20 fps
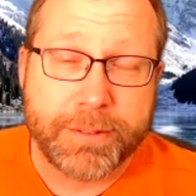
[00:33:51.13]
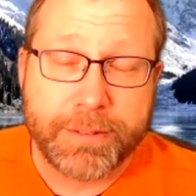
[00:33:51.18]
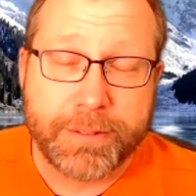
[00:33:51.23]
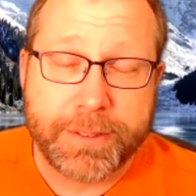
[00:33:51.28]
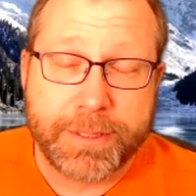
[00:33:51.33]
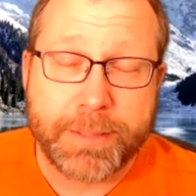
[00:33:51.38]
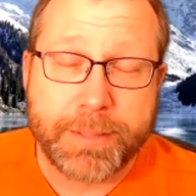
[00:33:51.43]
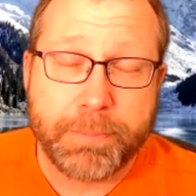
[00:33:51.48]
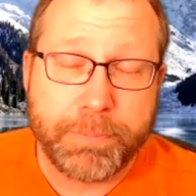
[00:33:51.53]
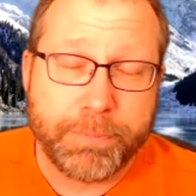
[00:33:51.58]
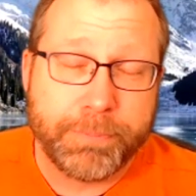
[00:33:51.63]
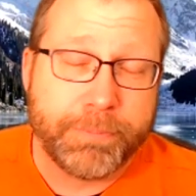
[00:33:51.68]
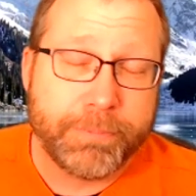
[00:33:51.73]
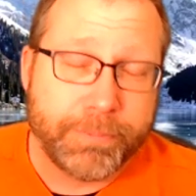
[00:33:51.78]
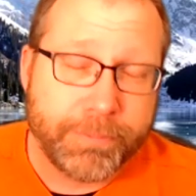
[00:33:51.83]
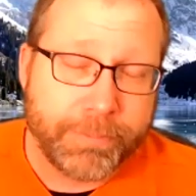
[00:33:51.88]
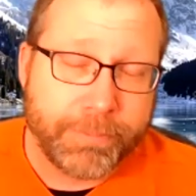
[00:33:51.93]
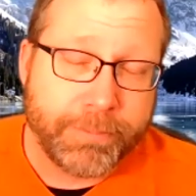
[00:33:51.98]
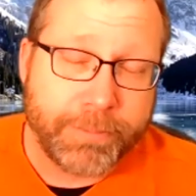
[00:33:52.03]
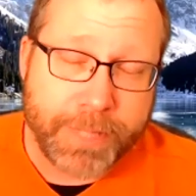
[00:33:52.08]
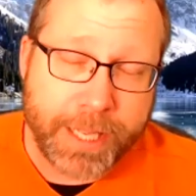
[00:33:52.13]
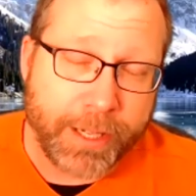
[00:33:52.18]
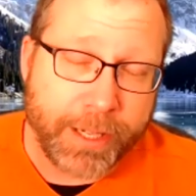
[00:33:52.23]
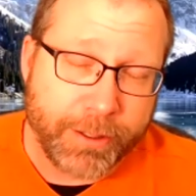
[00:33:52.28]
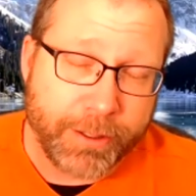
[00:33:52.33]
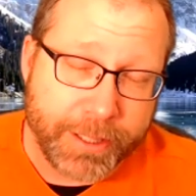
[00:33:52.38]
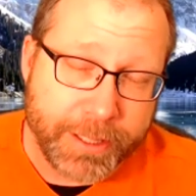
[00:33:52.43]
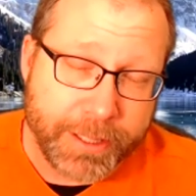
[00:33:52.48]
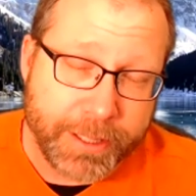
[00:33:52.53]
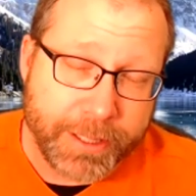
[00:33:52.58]
It's not a
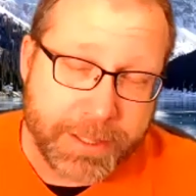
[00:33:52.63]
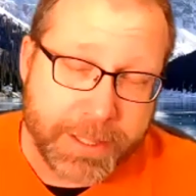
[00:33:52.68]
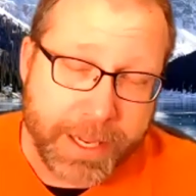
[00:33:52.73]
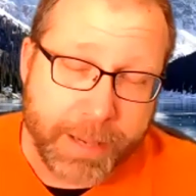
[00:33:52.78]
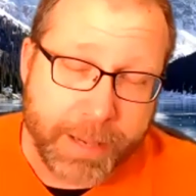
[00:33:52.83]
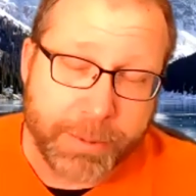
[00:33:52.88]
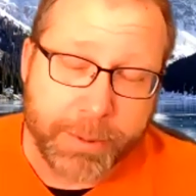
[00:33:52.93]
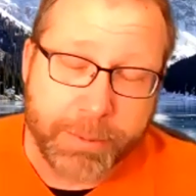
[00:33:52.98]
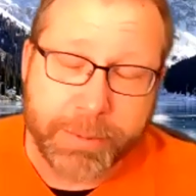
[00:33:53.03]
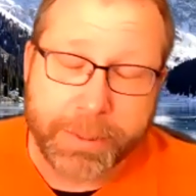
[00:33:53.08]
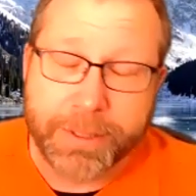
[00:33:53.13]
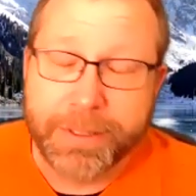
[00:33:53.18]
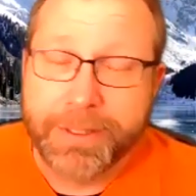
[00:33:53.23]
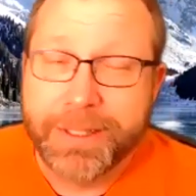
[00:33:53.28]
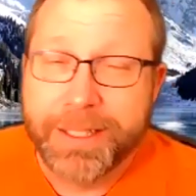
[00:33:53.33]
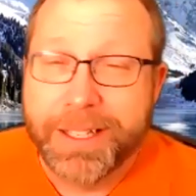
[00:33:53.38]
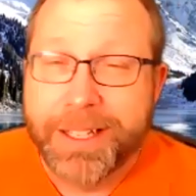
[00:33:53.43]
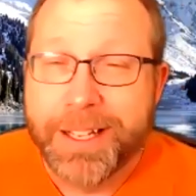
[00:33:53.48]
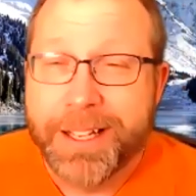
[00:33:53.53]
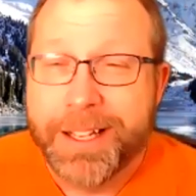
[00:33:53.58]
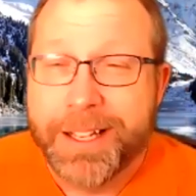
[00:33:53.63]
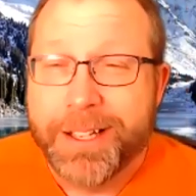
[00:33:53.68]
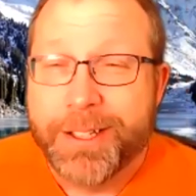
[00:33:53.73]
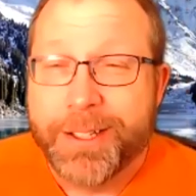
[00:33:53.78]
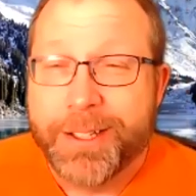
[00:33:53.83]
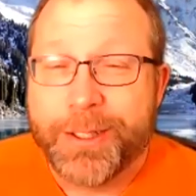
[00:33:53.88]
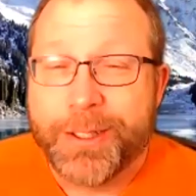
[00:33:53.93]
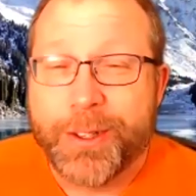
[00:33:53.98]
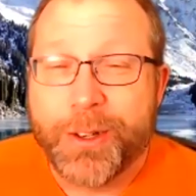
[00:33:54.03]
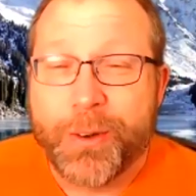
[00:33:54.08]
good example, but
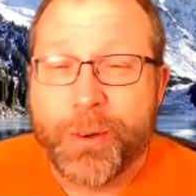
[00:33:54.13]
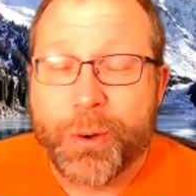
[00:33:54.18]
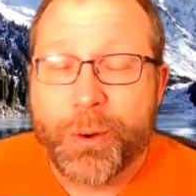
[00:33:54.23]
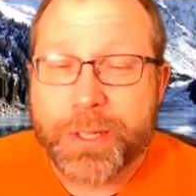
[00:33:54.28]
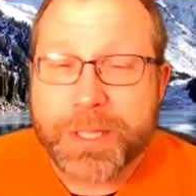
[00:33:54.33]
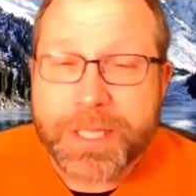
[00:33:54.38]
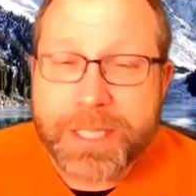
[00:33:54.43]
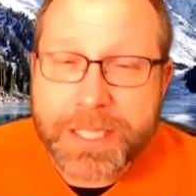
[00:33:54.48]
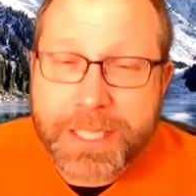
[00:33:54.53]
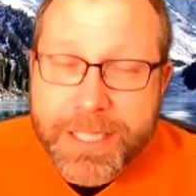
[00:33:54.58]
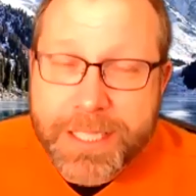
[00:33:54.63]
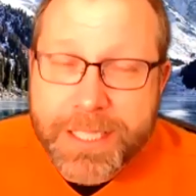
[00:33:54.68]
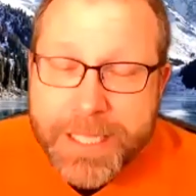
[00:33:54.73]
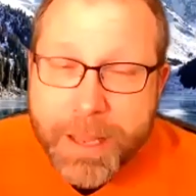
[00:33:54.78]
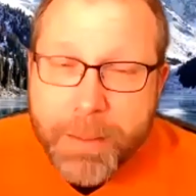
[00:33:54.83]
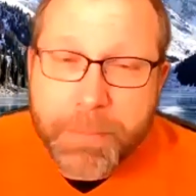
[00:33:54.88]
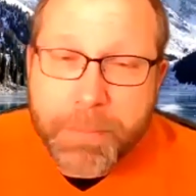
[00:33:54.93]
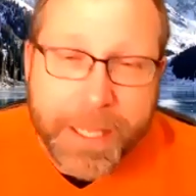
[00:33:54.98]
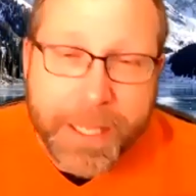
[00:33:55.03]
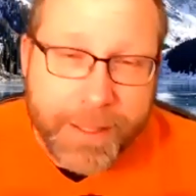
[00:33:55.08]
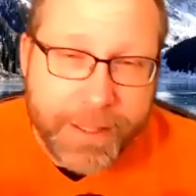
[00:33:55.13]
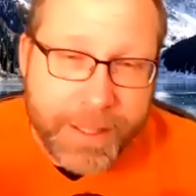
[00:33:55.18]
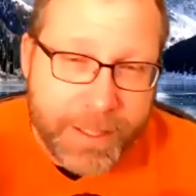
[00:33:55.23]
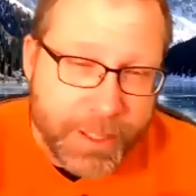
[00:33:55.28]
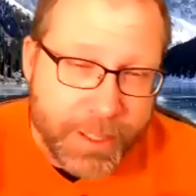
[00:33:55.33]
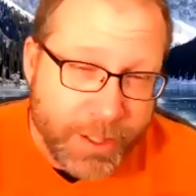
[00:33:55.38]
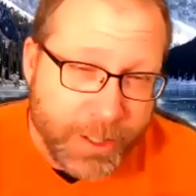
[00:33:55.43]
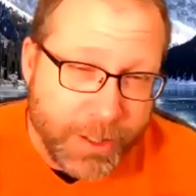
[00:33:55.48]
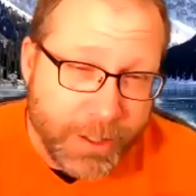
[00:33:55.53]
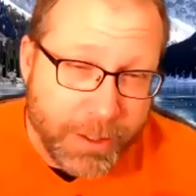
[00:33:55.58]
or something that's
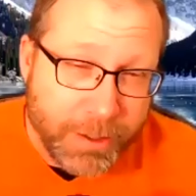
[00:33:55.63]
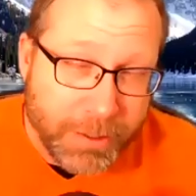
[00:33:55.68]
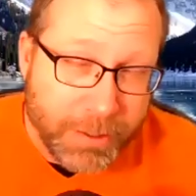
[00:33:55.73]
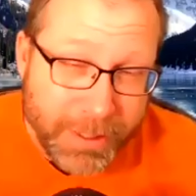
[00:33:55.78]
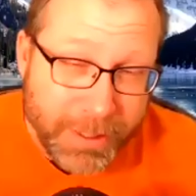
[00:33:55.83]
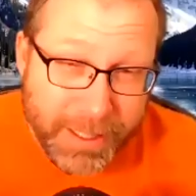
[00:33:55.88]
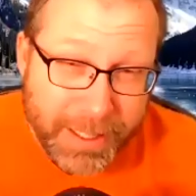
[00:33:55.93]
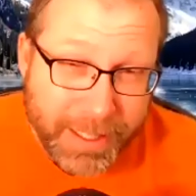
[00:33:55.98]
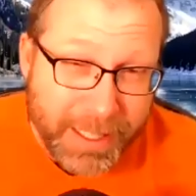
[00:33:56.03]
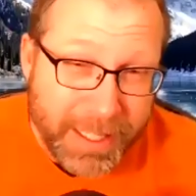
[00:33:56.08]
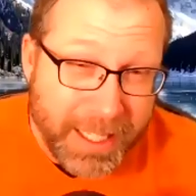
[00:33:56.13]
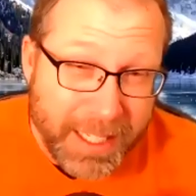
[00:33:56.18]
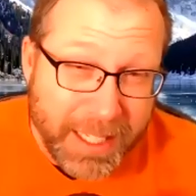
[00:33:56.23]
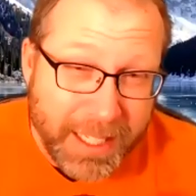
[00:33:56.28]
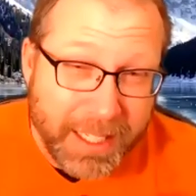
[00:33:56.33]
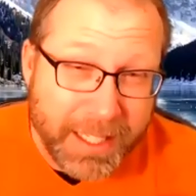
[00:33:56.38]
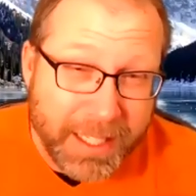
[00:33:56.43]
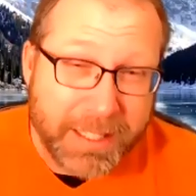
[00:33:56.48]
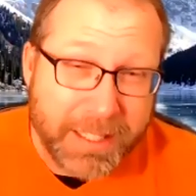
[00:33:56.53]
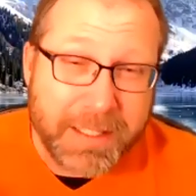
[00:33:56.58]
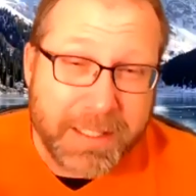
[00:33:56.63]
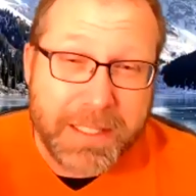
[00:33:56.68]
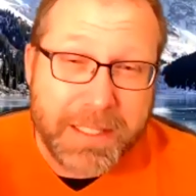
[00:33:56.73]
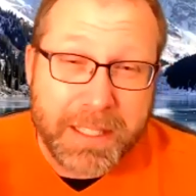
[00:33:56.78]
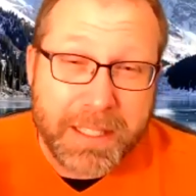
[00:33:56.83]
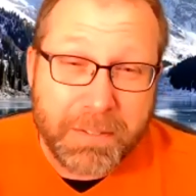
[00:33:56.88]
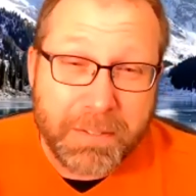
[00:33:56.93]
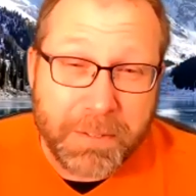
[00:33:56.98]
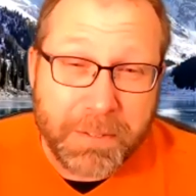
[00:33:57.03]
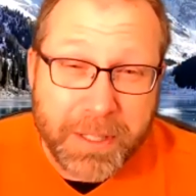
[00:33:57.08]
a unique,
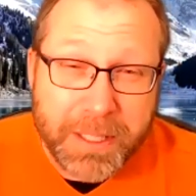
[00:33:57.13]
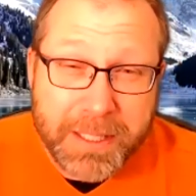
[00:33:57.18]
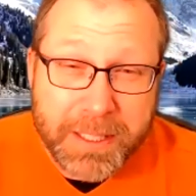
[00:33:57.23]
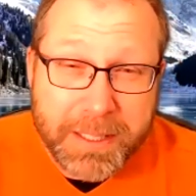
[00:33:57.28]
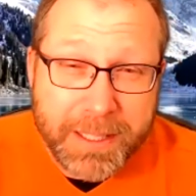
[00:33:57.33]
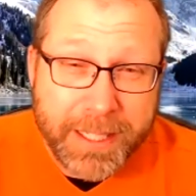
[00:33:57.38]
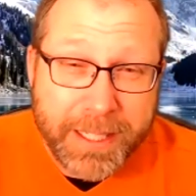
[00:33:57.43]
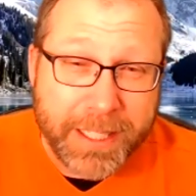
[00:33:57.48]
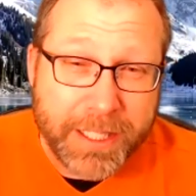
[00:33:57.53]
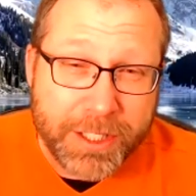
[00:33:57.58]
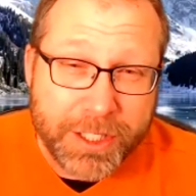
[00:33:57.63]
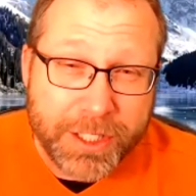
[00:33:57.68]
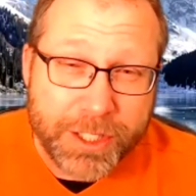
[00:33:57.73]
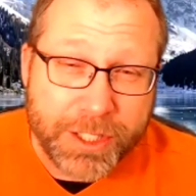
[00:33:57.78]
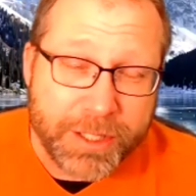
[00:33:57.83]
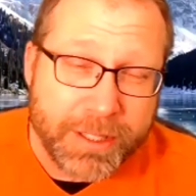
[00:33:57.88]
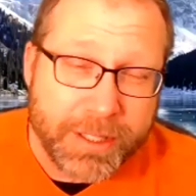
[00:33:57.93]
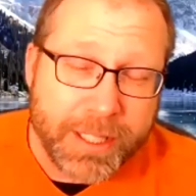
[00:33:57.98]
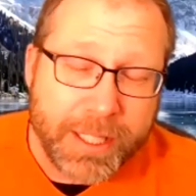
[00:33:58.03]
different niche.